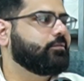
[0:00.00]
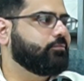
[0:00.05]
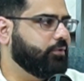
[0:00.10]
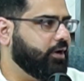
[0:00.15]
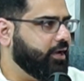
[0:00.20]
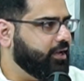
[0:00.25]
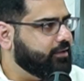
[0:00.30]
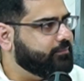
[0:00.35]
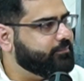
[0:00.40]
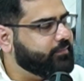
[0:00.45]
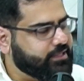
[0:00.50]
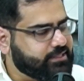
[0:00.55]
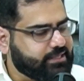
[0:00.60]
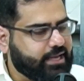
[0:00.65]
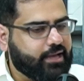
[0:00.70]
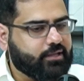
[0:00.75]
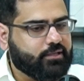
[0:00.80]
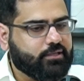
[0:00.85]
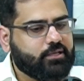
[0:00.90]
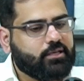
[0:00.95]
Right,
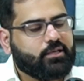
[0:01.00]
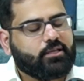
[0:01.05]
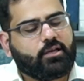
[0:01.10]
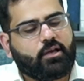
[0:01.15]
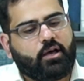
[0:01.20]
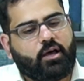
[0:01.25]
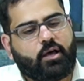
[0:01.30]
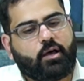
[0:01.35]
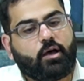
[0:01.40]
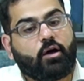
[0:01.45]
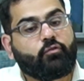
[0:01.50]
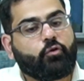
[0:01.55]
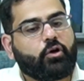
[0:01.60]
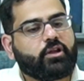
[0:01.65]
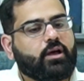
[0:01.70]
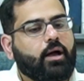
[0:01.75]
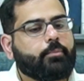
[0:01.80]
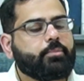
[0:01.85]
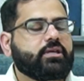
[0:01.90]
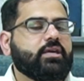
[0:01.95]
exactly. Avoid
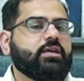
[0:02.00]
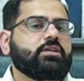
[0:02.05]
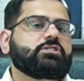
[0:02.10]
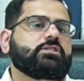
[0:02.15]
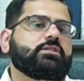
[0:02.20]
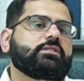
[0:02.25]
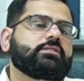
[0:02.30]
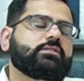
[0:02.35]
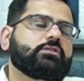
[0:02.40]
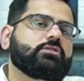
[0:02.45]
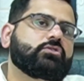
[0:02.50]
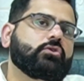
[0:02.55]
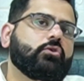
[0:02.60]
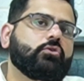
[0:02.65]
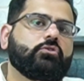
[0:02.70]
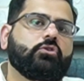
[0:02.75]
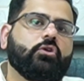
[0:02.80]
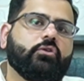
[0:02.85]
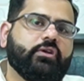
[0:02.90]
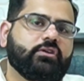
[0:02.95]
complications.
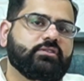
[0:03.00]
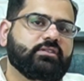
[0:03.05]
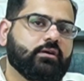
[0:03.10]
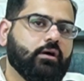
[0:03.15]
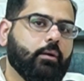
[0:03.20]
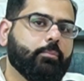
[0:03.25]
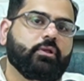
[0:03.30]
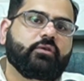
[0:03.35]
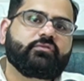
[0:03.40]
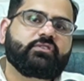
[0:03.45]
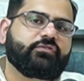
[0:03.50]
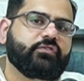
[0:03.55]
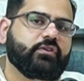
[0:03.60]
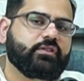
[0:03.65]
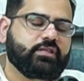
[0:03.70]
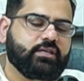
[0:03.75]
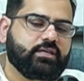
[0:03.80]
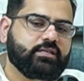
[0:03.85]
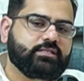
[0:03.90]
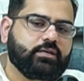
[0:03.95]
So, there's a couple of
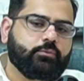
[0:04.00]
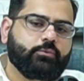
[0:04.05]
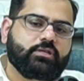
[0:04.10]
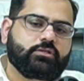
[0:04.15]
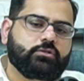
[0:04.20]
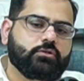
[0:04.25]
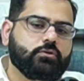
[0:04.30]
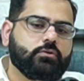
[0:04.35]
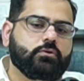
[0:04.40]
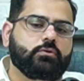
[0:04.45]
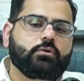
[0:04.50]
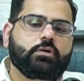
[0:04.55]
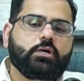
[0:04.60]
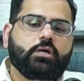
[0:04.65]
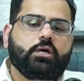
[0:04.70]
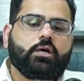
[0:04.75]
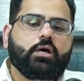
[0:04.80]
different things that we do.